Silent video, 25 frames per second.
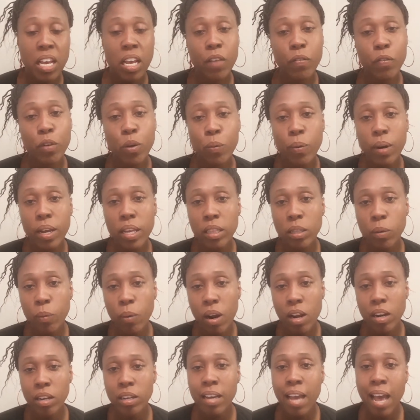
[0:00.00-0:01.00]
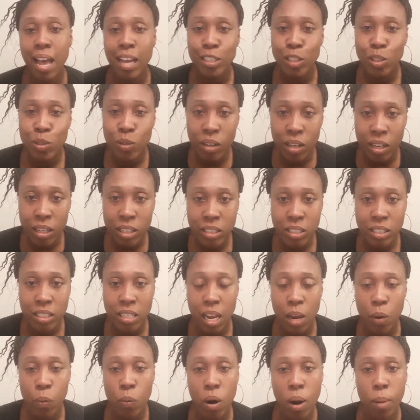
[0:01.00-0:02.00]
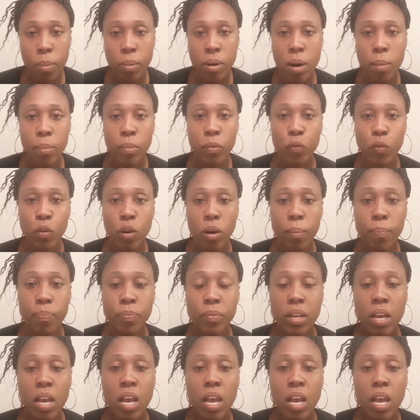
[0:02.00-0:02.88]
If you read the word of God, you'll understand where I'm coming from.